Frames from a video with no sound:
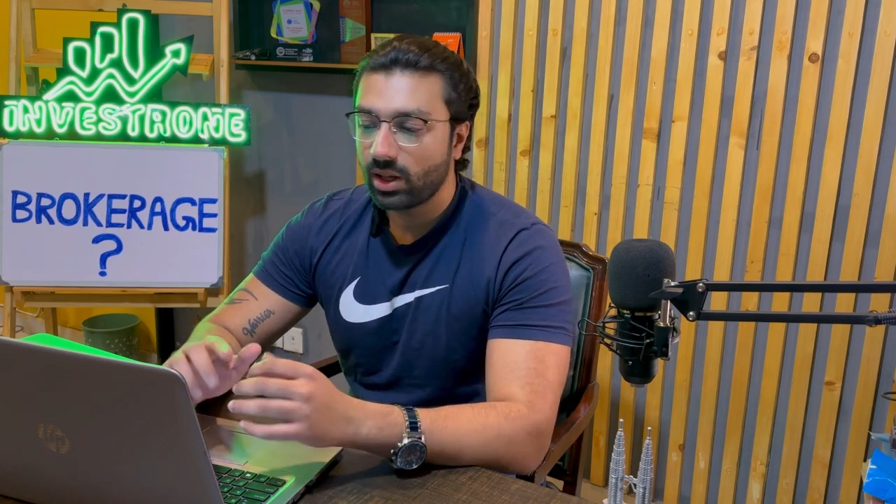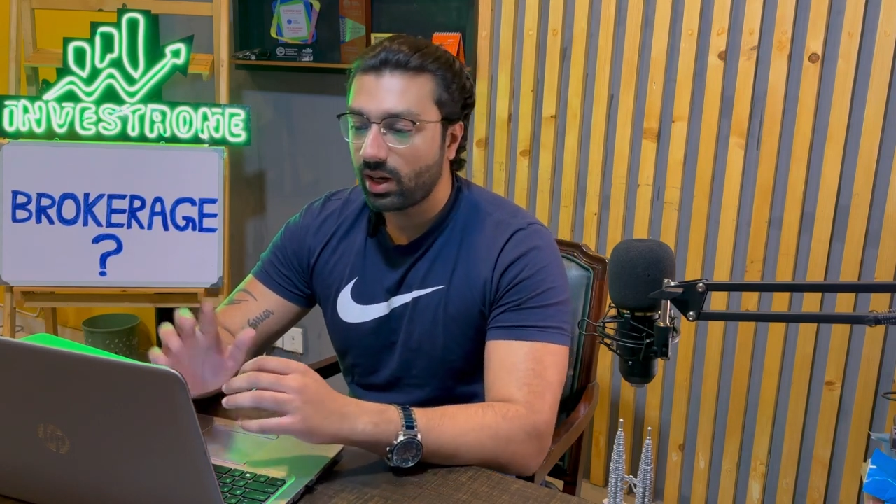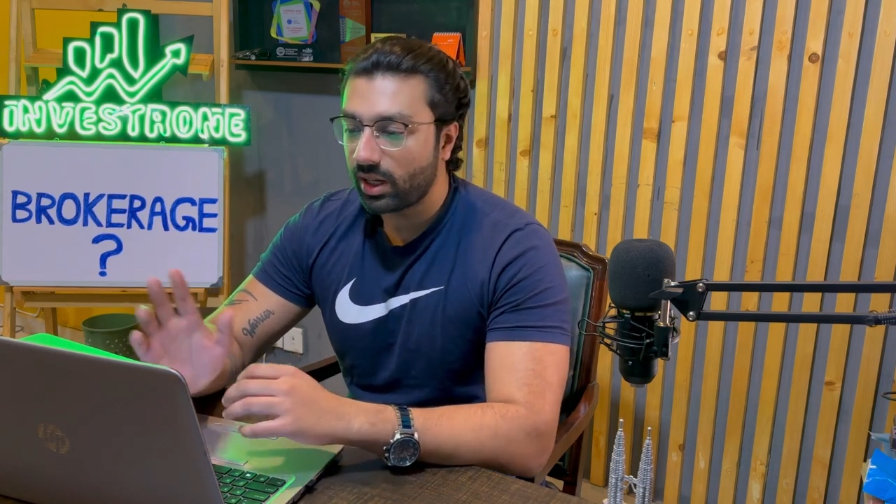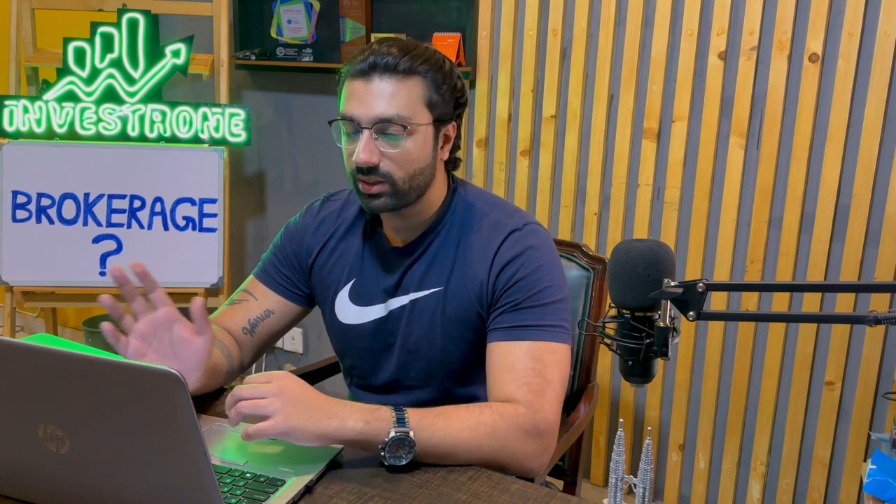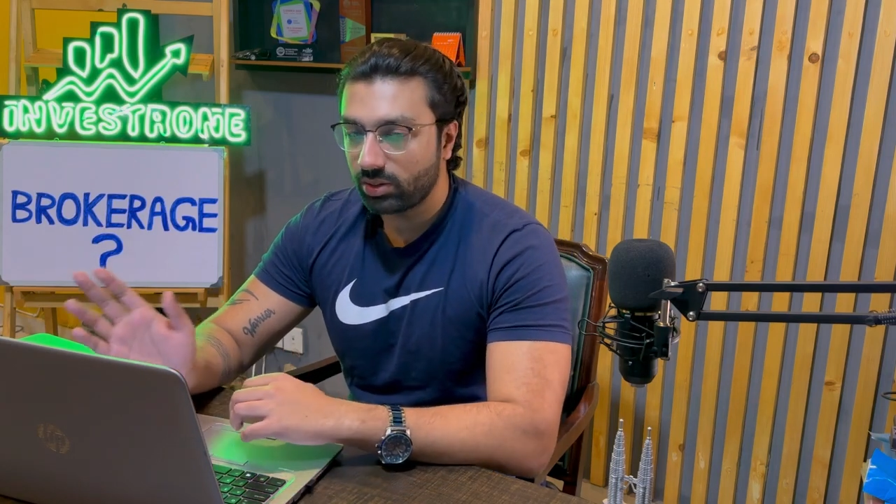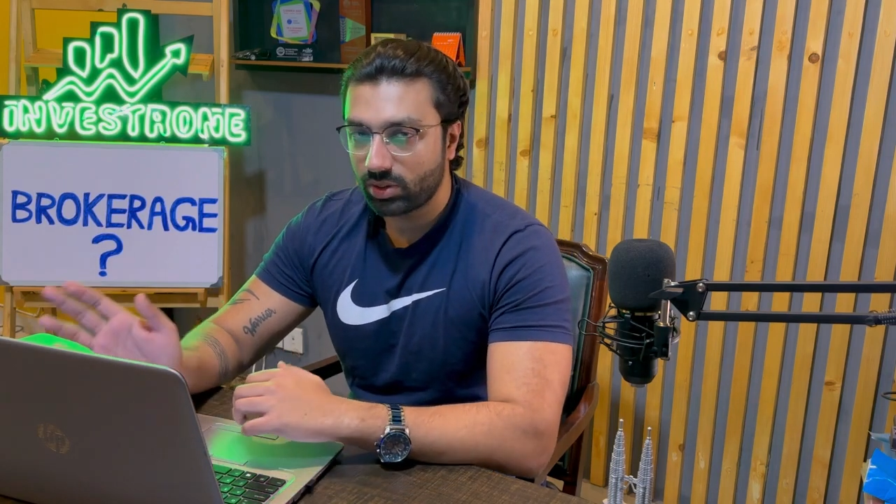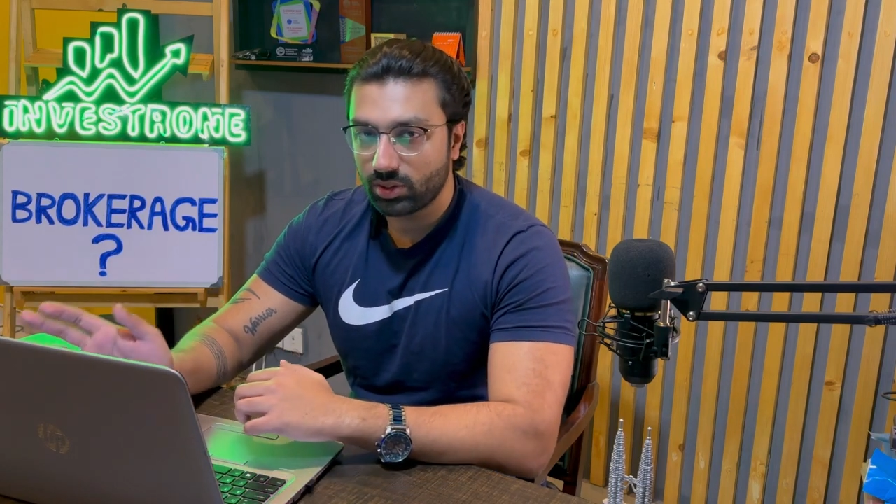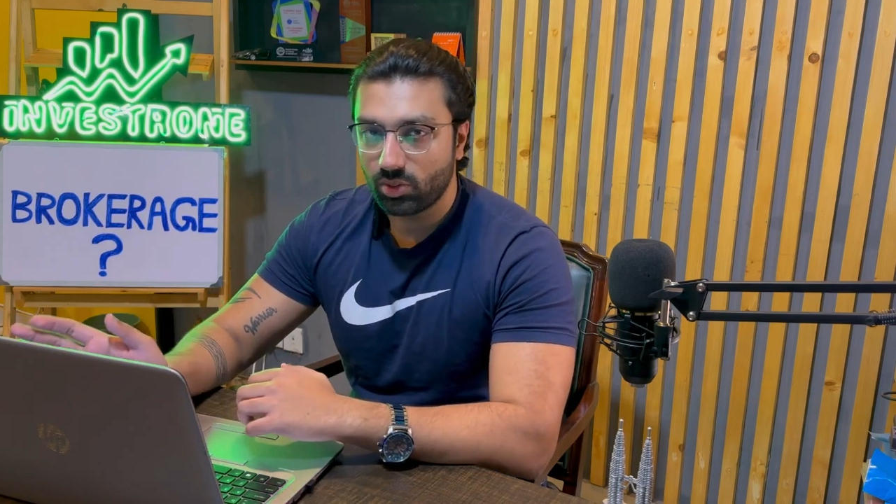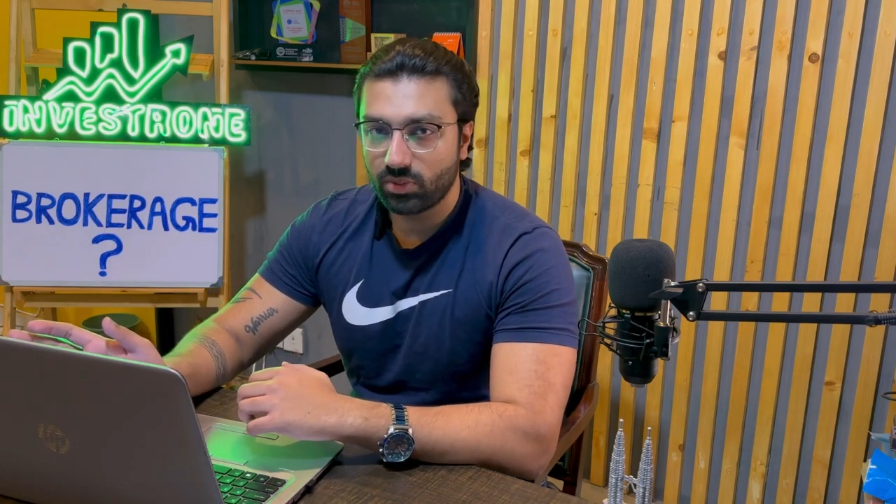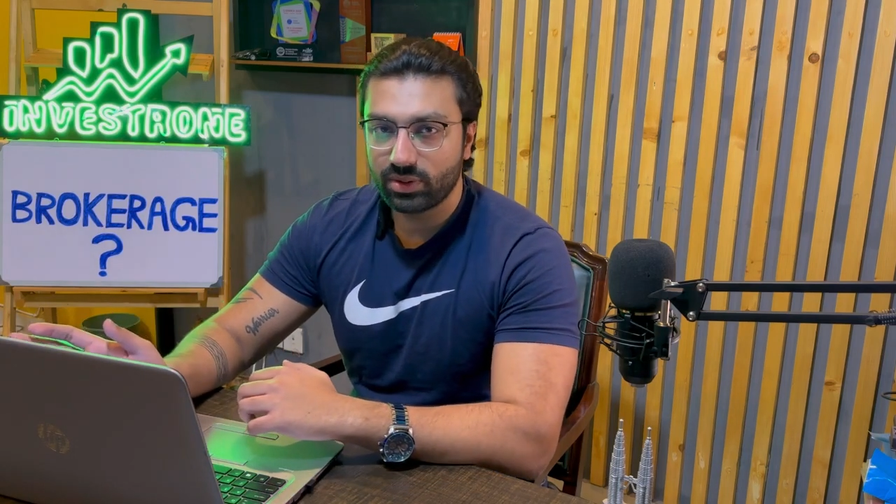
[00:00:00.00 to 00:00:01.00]
either you
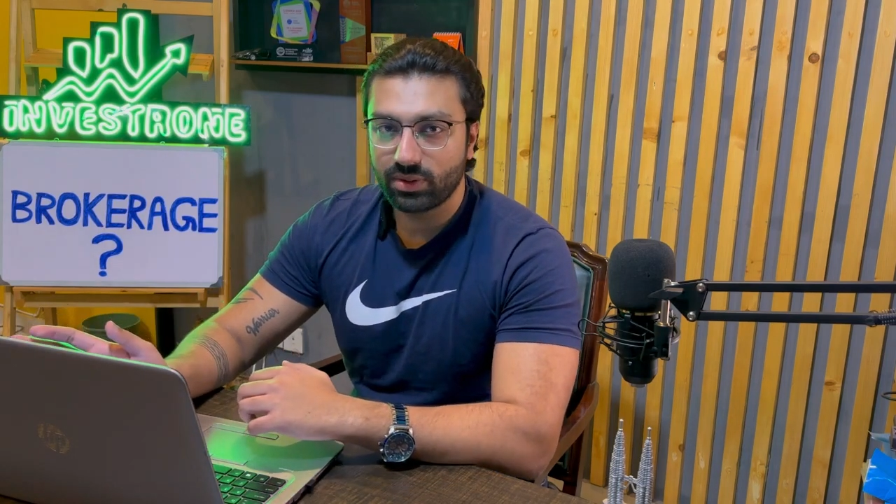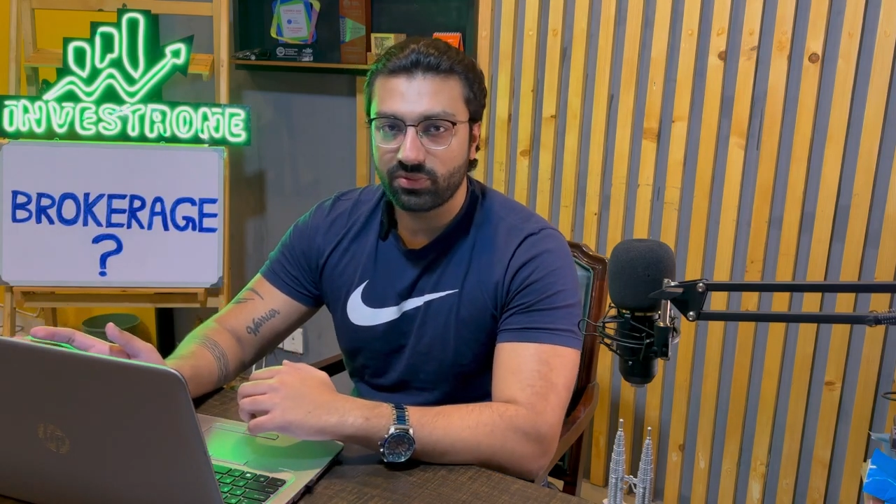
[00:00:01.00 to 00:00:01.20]
can go with the